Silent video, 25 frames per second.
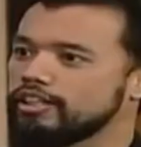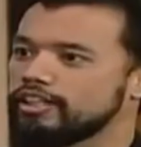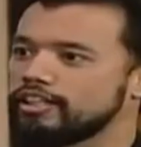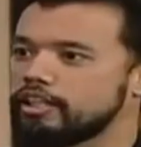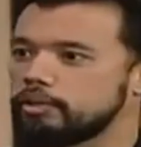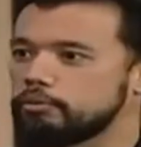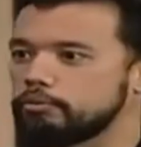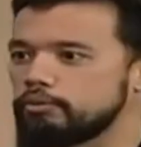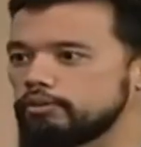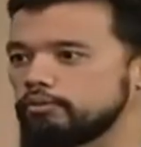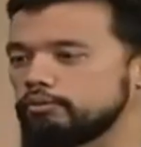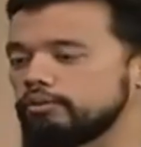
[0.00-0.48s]
and
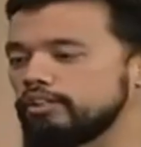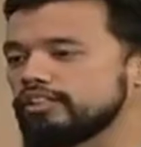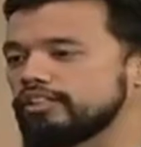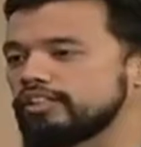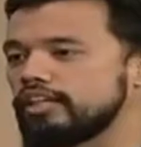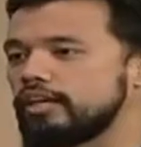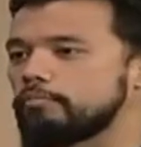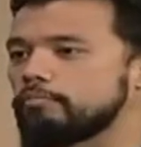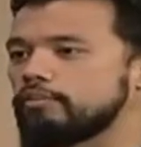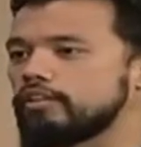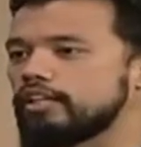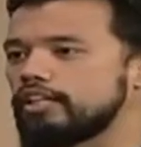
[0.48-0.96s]
they would do the
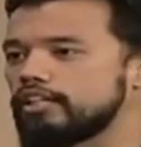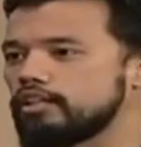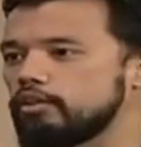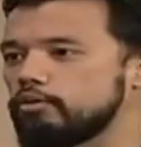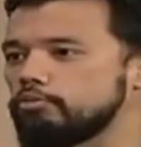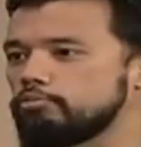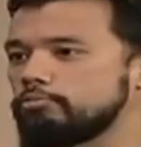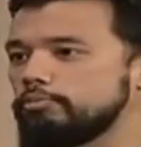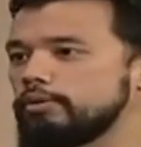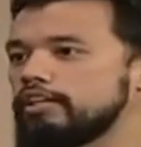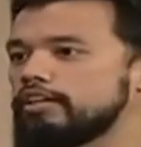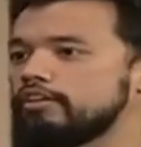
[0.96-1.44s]
same thing. They
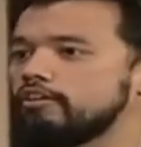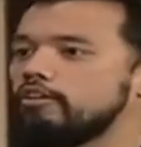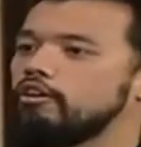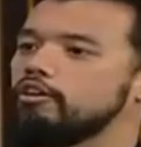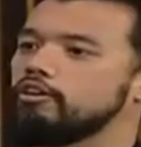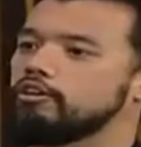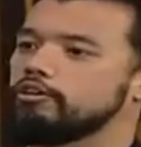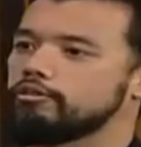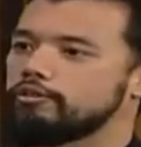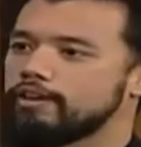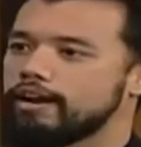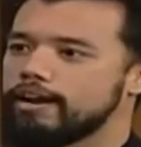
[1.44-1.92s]
would be our
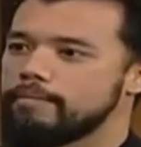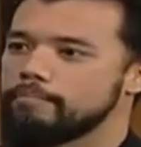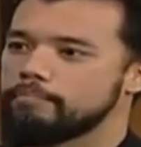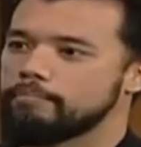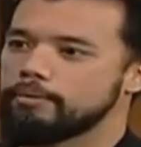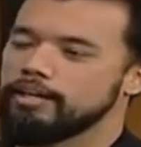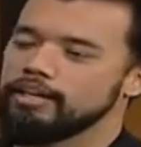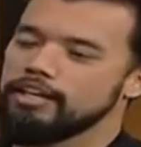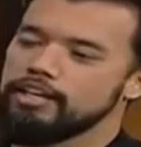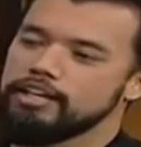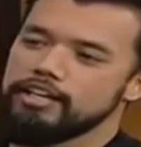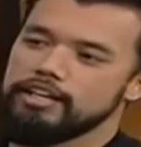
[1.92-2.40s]
on-ramp.
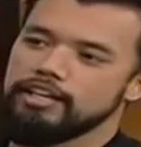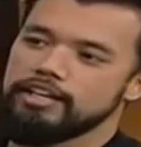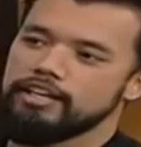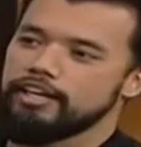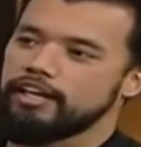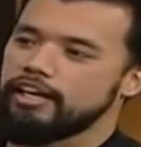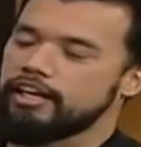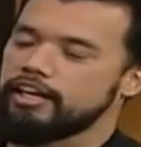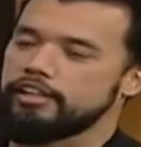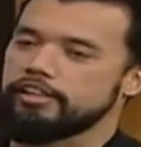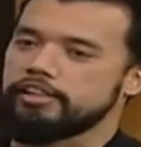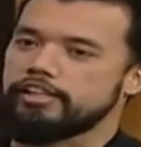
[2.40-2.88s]

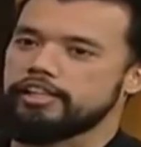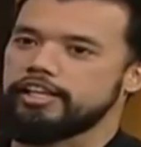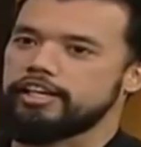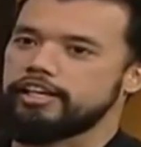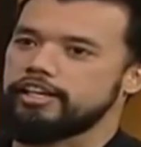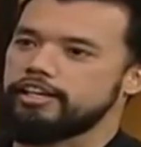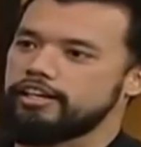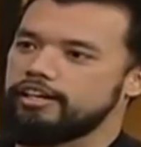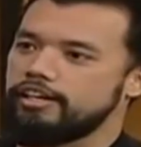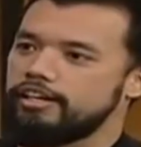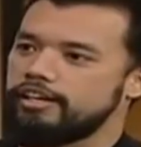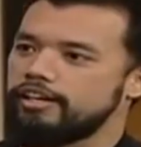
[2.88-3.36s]
And
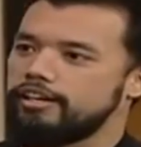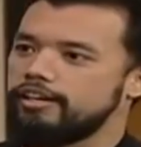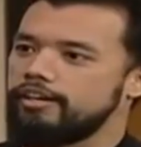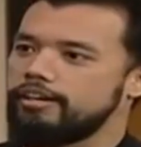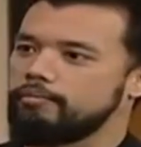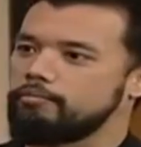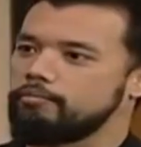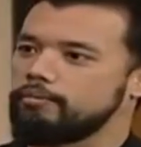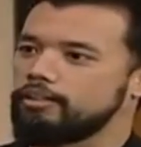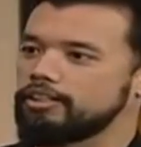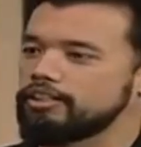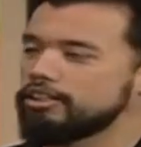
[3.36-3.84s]
then
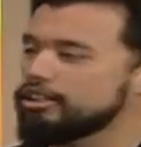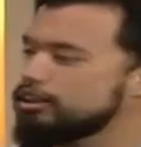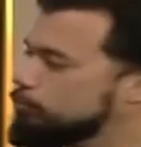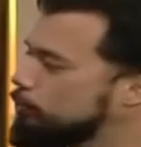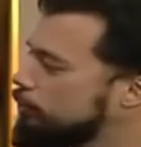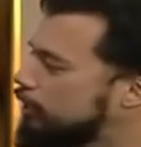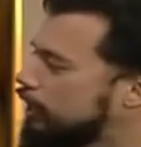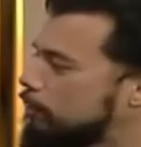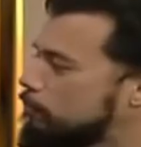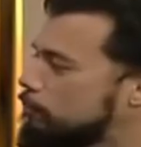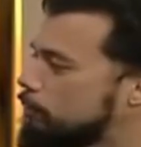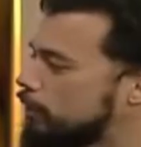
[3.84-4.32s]
it just
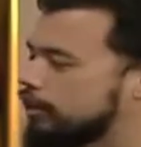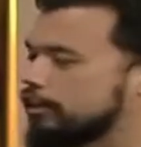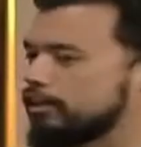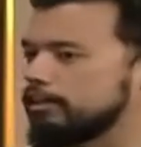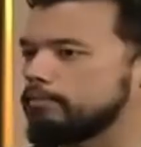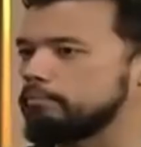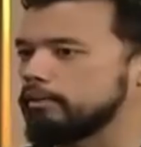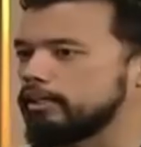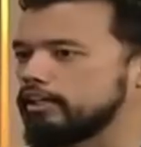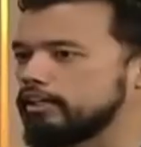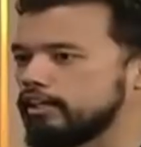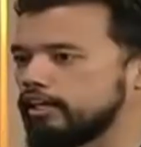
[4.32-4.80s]
became bigger
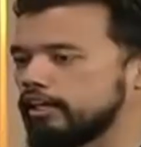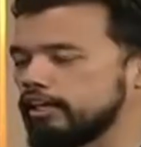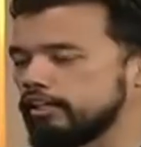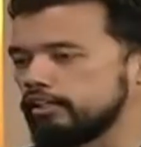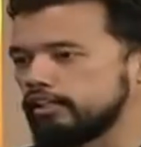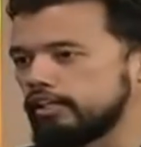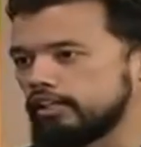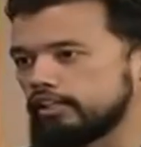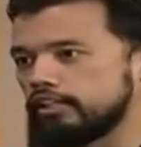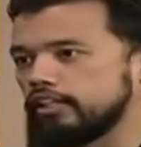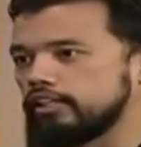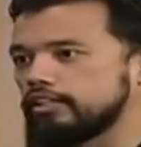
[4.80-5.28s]
and bigger.
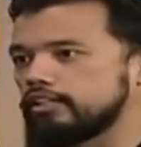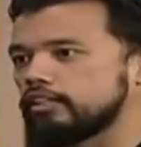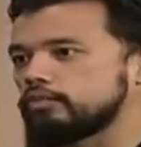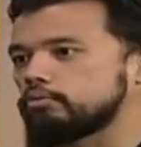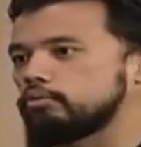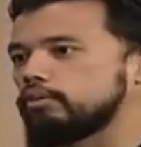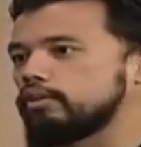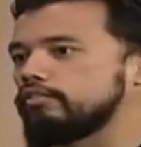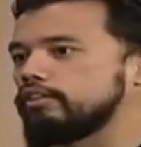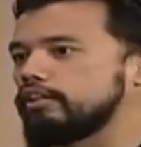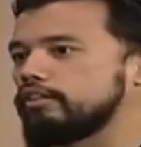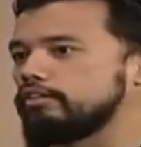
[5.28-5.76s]
And I think that's
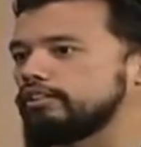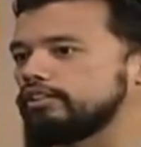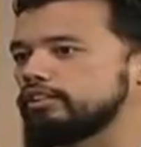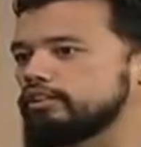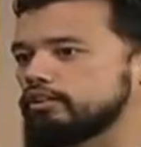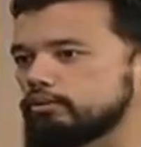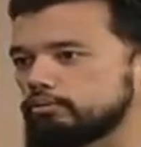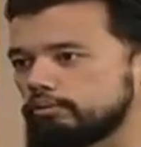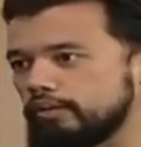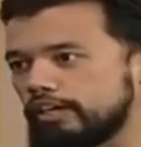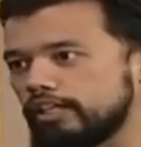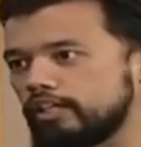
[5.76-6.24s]
one of the
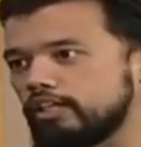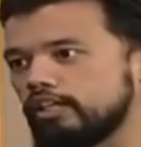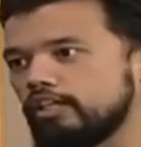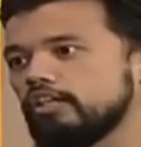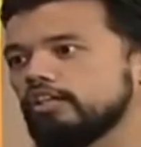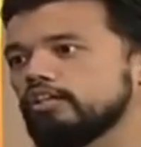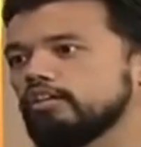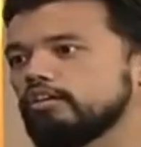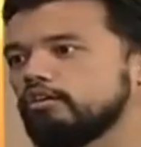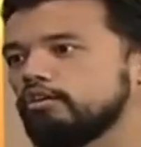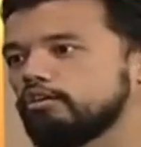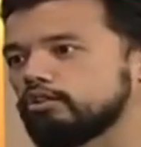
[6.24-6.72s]
reasons why
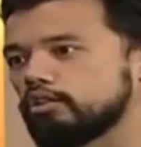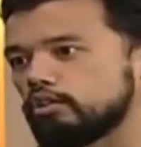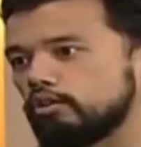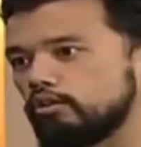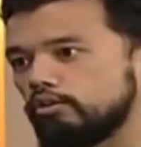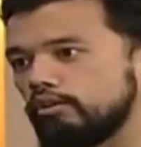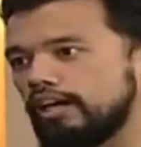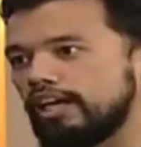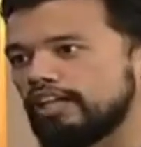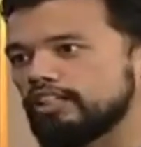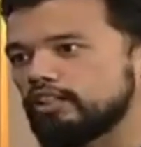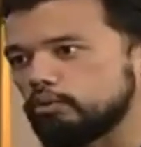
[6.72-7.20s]

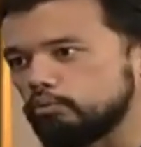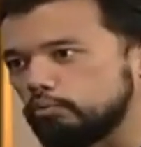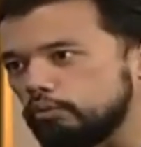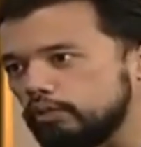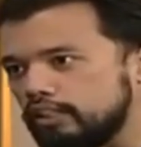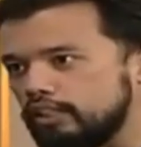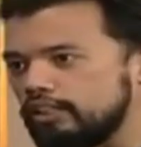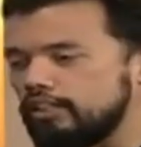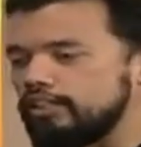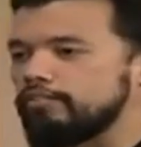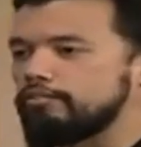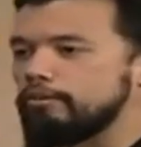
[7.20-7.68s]
also as
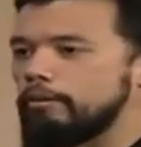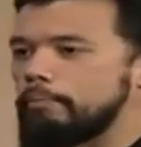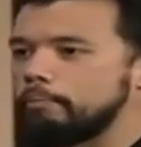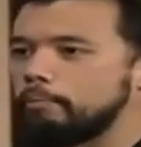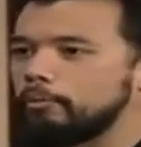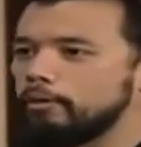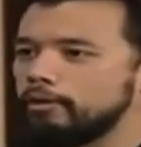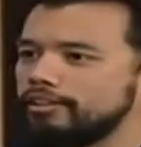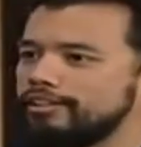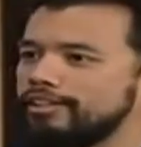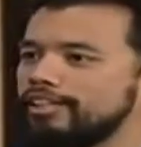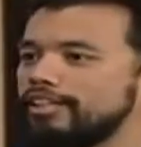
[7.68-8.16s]
we
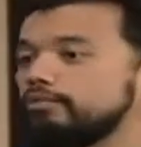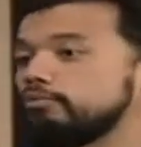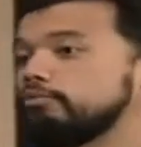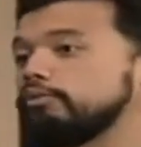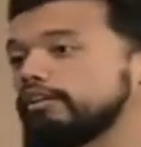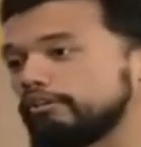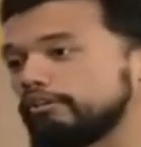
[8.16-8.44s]
reported